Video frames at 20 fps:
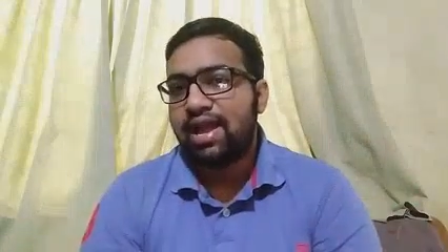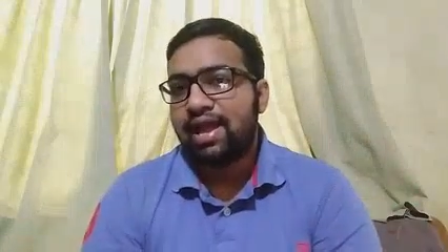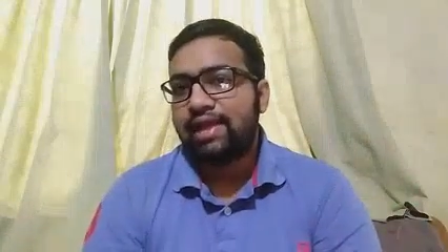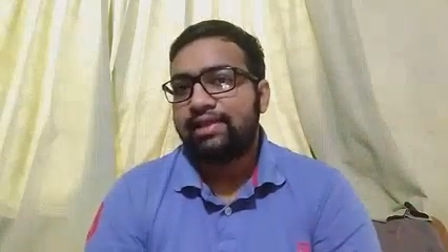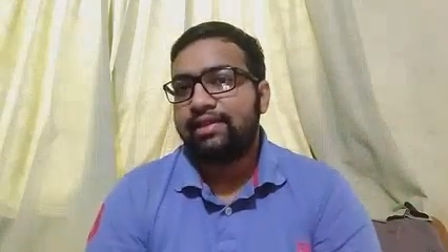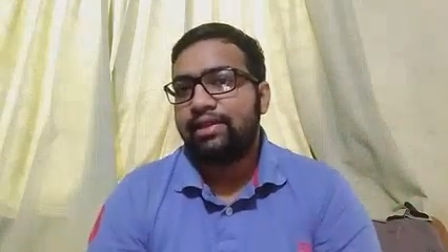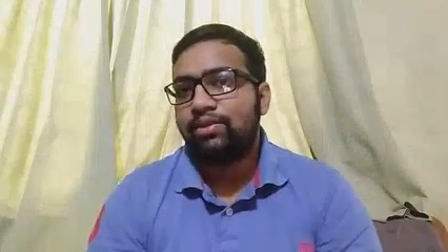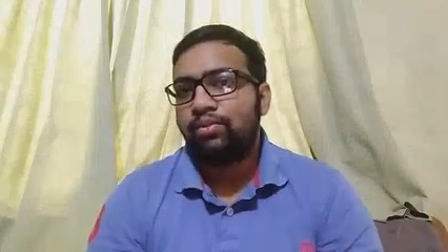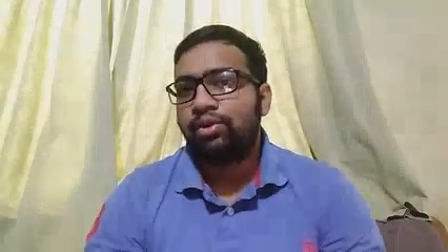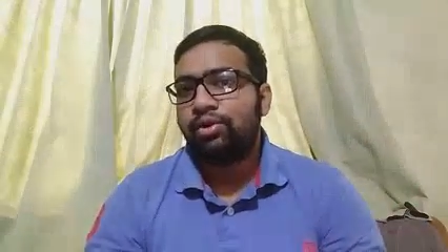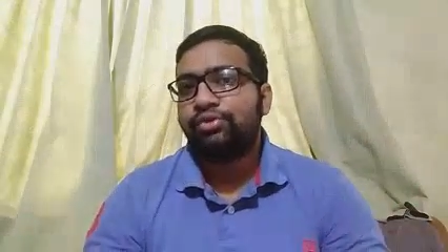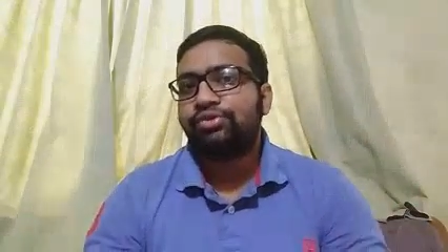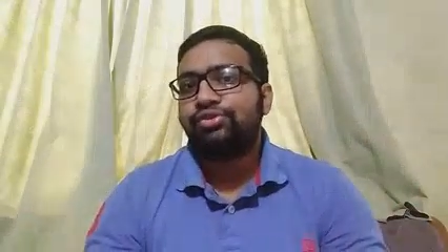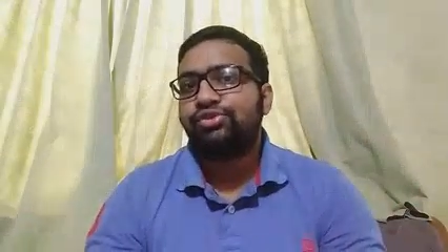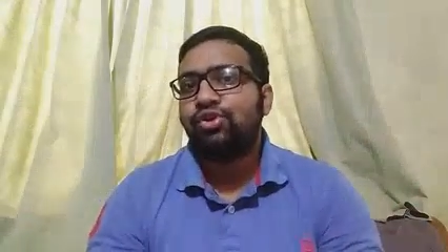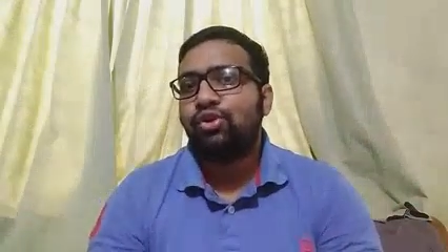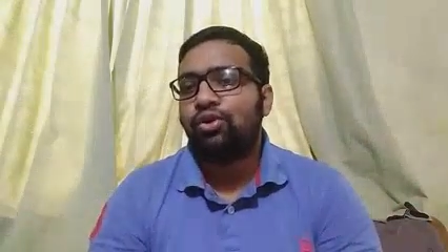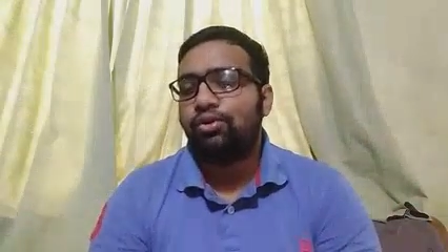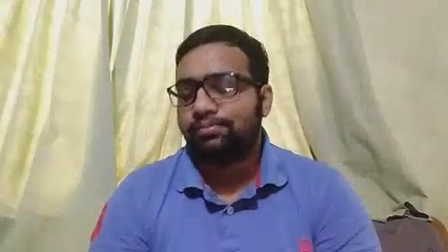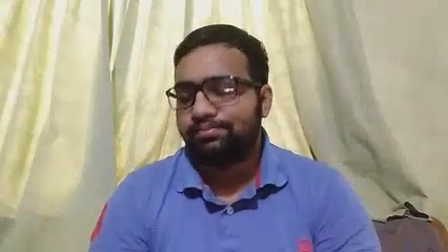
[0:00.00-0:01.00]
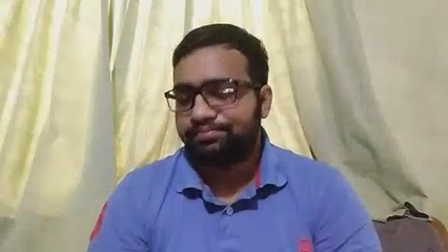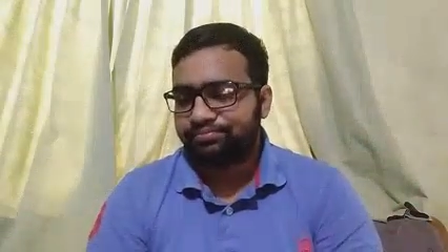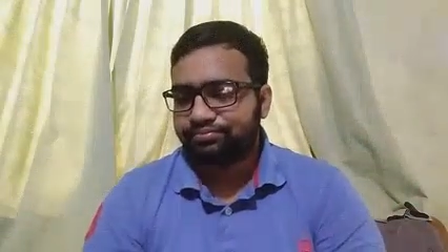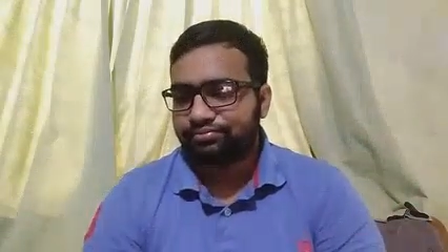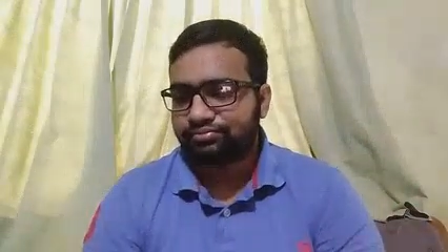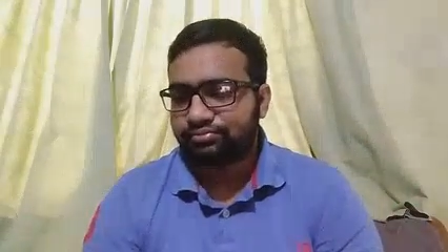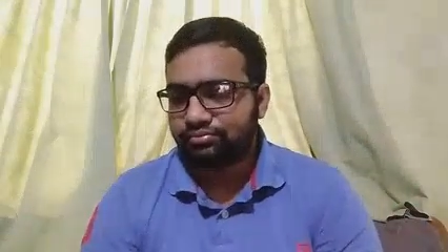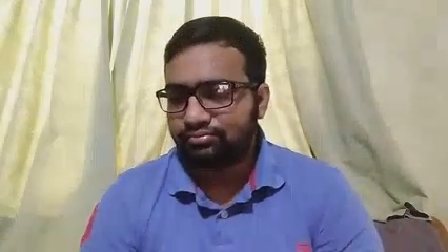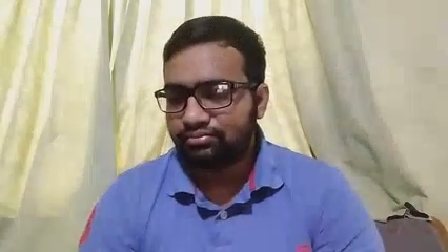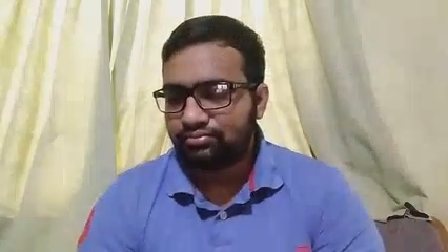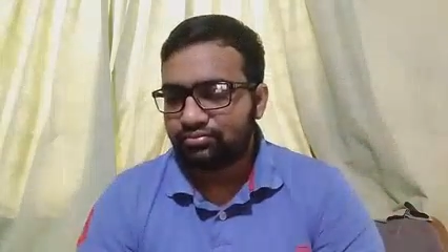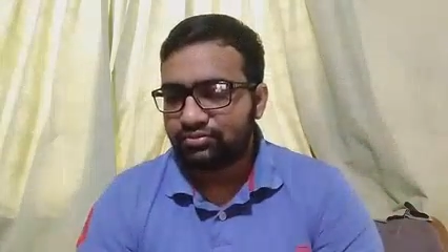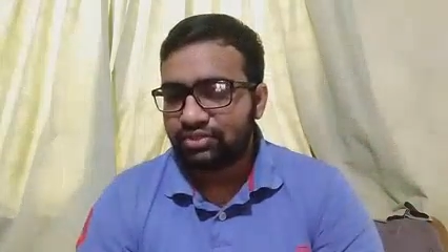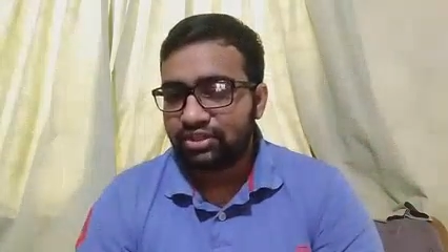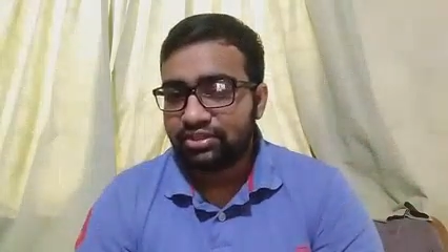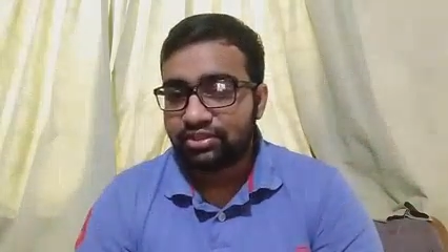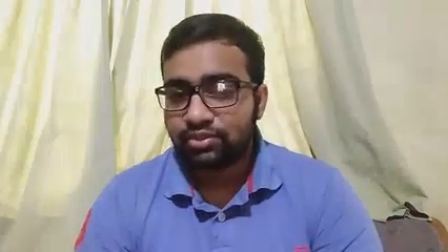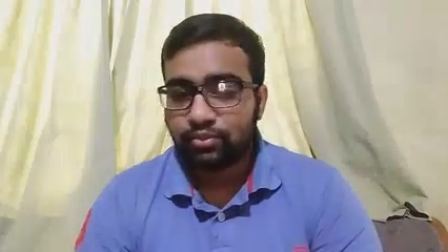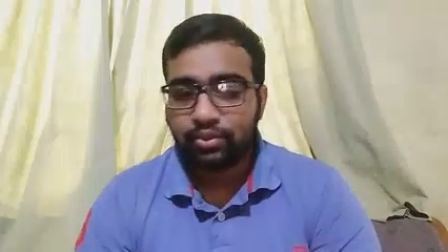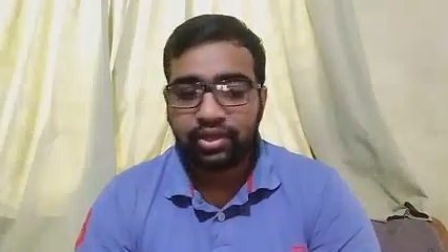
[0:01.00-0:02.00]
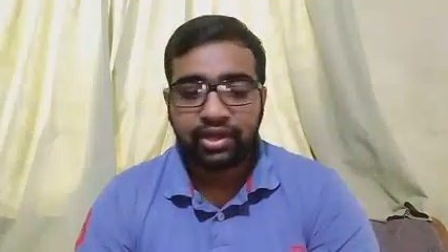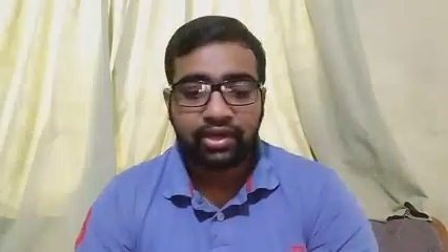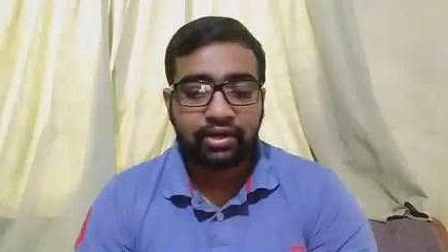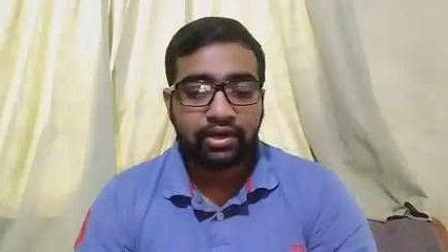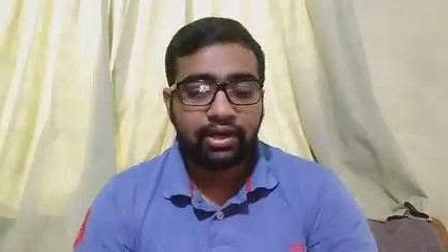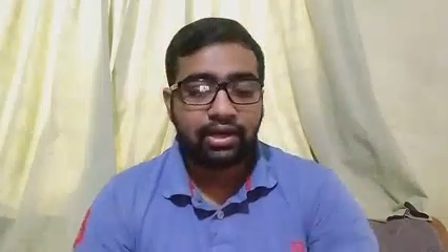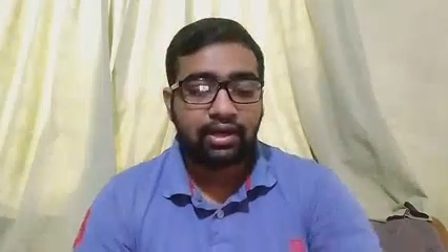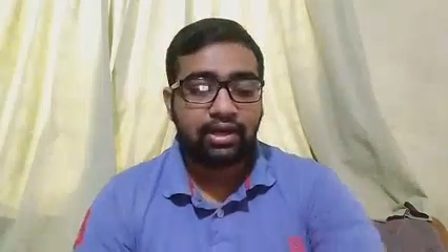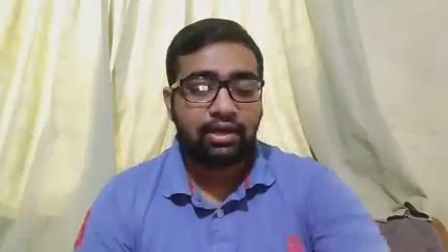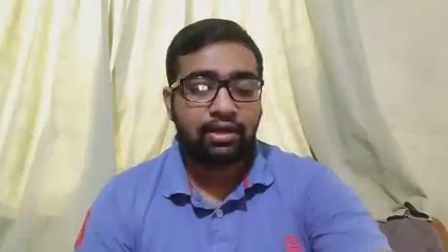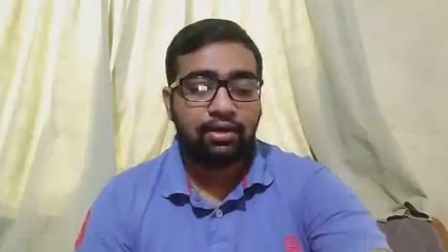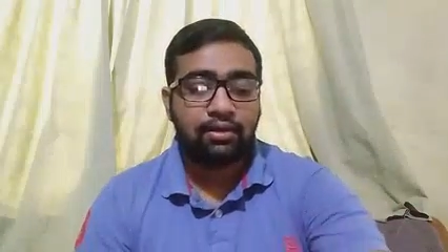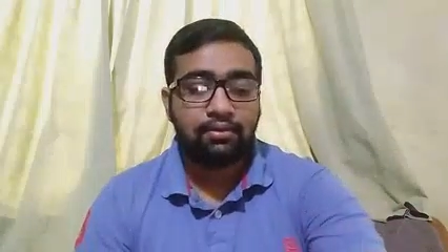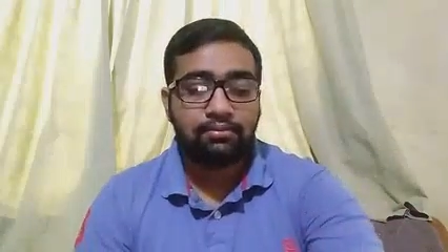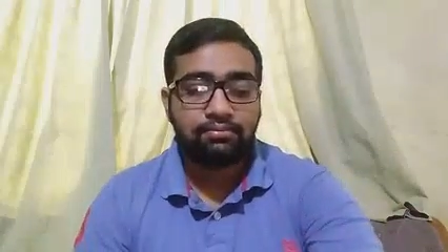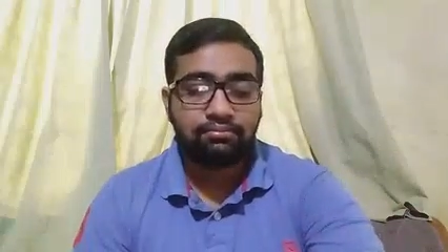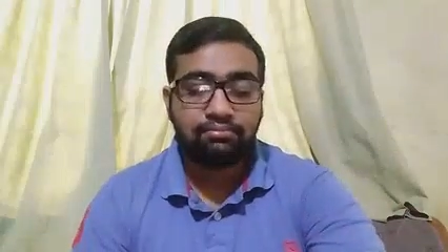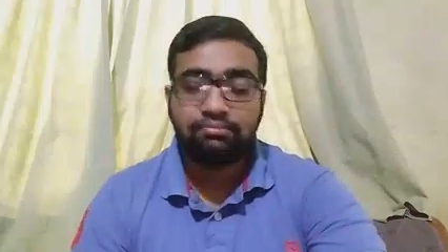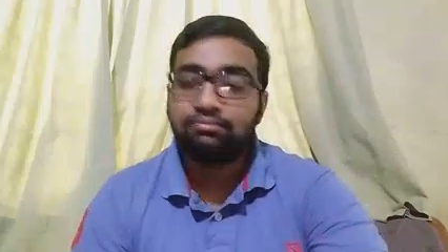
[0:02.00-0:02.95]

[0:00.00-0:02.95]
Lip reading: And then what you saw, where